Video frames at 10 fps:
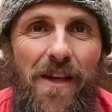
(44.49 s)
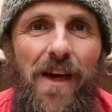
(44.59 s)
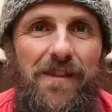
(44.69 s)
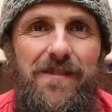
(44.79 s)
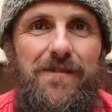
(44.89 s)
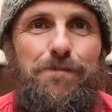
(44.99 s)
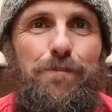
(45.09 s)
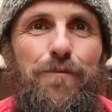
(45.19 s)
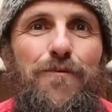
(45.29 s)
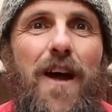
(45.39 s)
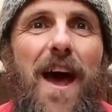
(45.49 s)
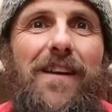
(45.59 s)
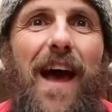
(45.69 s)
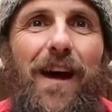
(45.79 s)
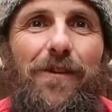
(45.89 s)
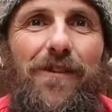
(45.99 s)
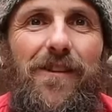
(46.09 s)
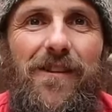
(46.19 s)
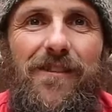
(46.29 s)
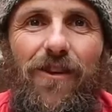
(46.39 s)
They spread out
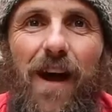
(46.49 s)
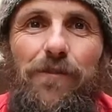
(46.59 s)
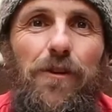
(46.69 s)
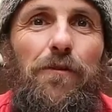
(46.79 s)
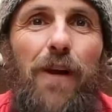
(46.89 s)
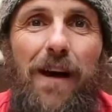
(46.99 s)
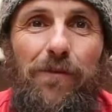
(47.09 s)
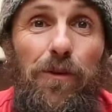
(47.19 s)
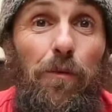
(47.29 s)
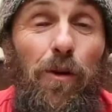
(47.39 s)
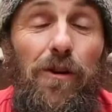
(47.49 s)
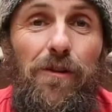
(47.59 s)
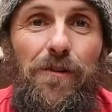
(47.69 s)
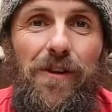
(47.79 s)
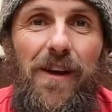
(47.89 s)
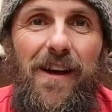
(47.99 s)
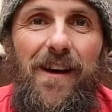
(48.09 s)
and travel around the world.